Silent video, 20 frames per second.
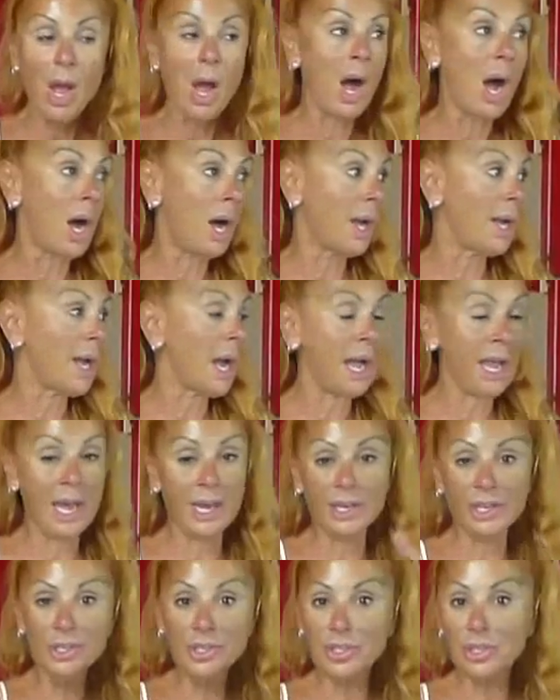I
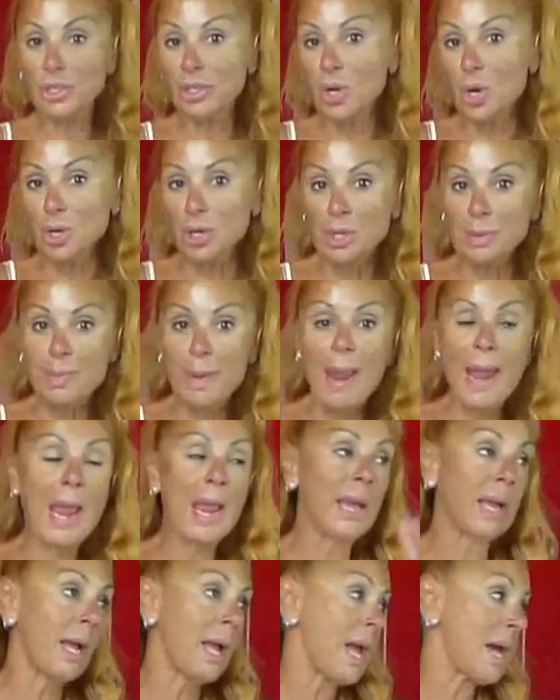had to go to the
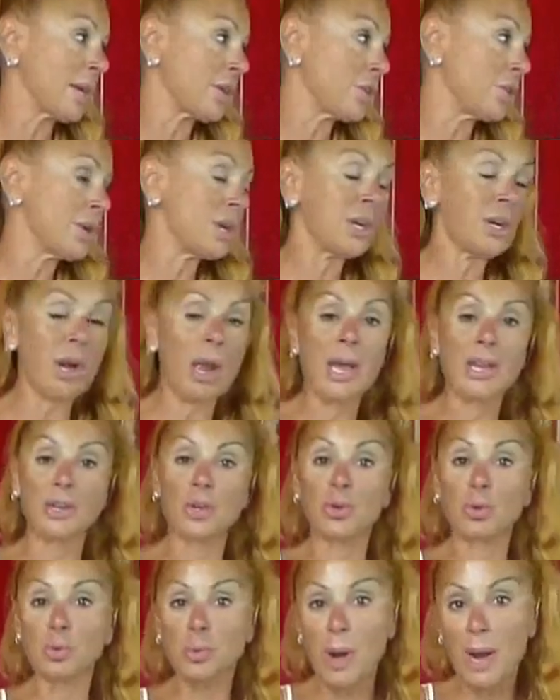bank. I had to go here. I had to
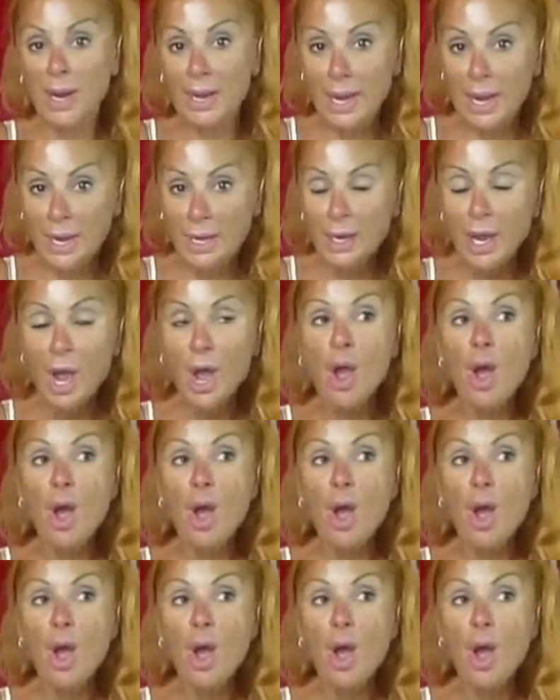go to Rite Aid.